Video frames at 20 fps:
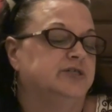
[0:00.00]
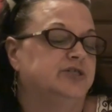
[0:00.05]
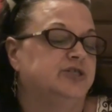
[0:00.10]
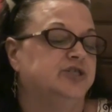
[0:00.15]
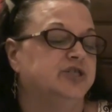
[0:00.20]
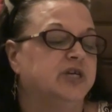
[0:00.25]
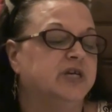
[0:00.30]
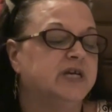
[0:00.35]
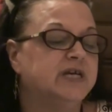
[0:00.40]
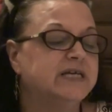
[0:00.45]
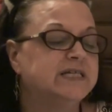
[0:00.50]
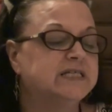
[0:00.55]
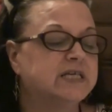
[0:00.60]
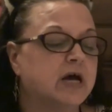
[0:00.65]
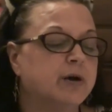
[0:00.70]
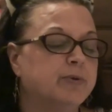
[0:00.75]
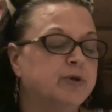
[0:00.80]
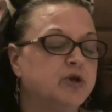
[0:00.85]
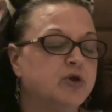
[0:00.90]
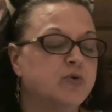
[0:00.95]

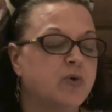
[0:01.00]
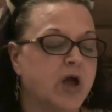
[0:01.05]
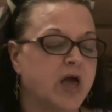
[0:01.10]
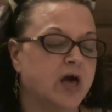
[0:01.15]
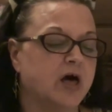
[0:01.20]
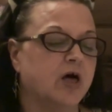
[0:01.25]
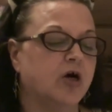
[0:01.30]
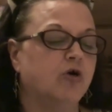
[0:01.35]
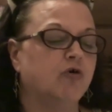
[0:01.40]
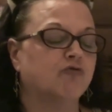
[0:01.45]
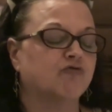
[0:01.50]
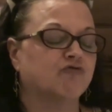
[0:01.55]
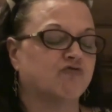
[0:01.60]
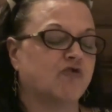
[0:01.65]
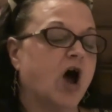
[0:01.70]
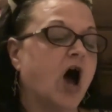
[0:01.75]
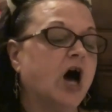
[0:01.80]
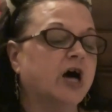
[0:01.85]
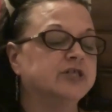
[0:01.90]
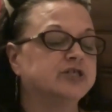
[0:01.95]
GWL
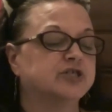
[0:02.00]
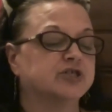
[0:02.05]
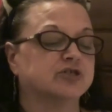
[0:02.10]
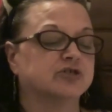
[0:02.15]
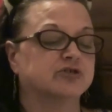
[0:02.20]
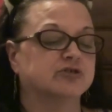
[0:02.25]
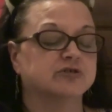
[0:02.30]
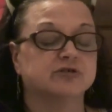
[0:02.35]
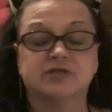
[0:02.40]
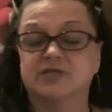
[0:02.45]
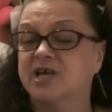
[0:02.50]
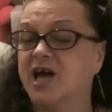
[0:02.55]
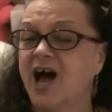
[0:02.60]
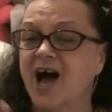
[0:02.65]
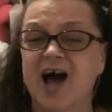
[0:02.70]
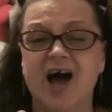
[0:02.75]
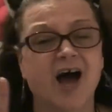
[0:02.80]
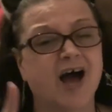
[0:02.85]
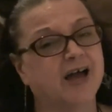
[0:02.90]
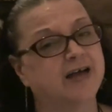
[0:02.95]
Rogers,
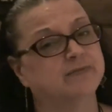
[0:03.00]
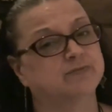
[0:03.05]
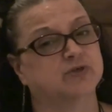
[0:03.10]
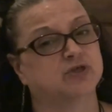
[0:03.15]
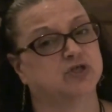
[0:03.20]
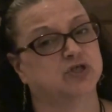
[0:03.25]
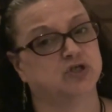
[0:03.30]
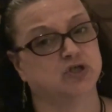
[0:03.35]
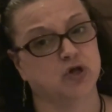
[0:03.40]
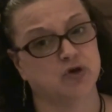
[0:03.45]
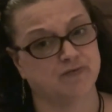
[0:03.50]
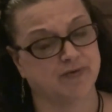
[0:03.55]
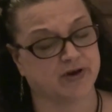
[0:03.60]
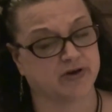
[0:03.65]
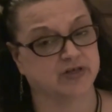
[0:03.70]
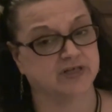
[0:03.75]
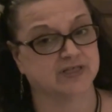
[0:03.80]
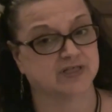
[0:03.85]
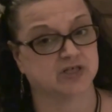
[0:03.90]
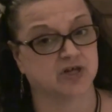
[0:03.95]
I'm so
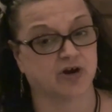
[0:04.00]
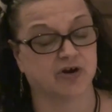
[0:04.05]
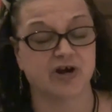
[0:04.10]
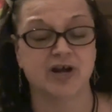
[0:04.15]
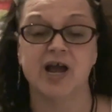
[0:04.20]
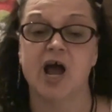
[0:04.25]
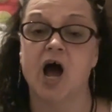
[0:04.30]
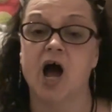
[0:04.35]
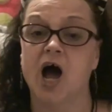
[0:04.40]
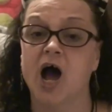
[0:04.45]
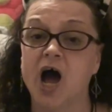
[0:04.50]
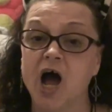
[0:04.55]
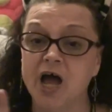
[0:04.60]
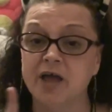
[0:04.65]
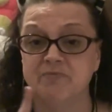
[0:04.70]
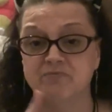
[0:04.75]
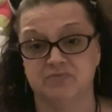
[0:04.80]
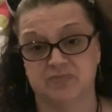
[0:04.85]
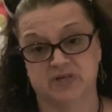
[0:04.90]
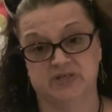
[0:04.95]
very sorry.
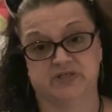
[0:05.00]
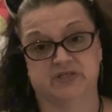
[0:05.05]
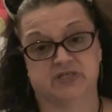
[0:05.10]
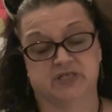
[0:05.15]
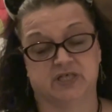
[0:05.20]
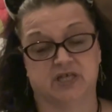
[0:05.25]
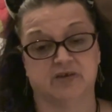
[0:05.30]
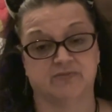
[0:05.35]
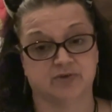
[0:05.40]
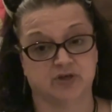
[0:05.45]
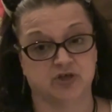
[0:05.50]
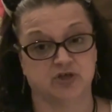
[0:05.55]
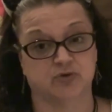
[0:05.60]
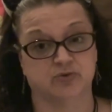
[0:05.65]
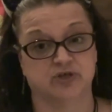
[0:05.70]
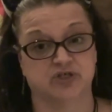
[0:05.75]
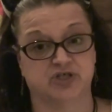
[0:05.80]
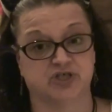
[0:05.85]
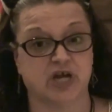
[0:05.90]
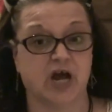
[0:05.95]
I missed giving you
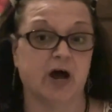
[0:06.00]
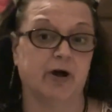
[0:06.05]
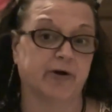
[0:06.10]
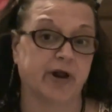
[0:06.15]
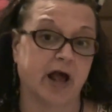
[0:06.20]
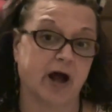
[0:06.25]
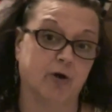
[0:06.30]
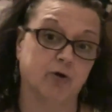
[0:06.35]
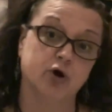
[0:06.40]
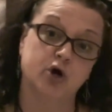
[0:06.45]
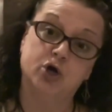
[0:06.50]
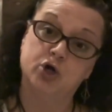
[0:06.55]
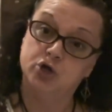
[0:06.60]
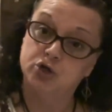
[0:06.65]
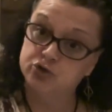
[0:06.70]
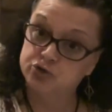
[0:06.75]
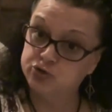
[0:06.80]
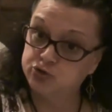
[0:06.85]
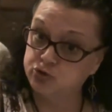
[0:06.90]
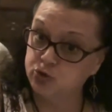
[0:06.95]
a shout out
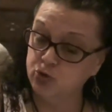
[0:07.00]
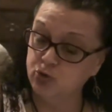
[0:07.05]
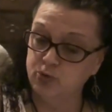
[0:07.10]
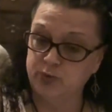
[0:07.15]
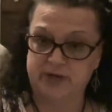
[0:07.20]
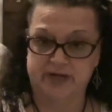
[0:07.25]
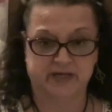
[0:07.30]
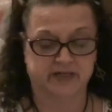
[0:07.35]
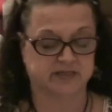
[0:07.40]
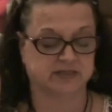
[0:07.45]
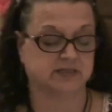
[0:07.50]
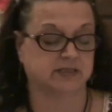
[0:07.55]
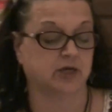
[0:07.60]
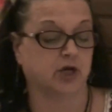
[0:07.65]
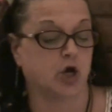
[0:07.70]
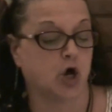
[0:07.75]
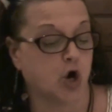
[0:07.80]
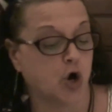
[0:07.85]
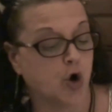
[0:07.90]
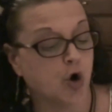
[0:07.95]
two weeks
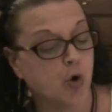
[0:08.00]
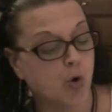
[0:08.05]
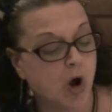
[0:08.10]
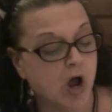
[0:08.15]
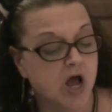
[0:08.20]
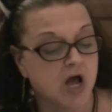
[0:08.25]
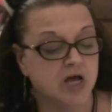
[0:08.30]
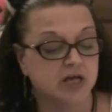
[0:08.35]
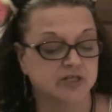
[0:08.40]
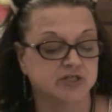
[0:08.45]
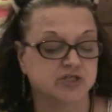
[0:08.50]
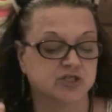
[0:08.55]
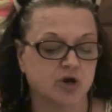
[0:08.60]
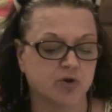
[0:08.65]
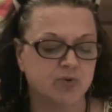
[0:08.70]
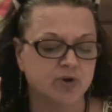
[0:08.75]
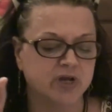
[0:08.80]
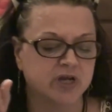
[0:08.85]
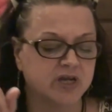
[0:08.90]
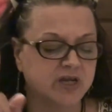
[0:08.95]
ago.
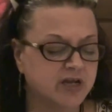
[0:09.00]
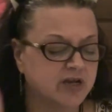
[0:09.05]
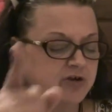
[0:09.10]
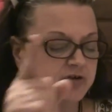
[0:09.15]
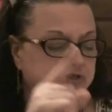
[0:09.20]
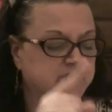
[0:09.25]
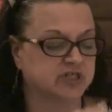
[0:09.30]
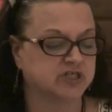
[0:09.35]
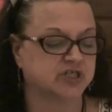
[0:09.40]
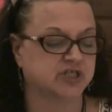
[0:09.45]
So here's a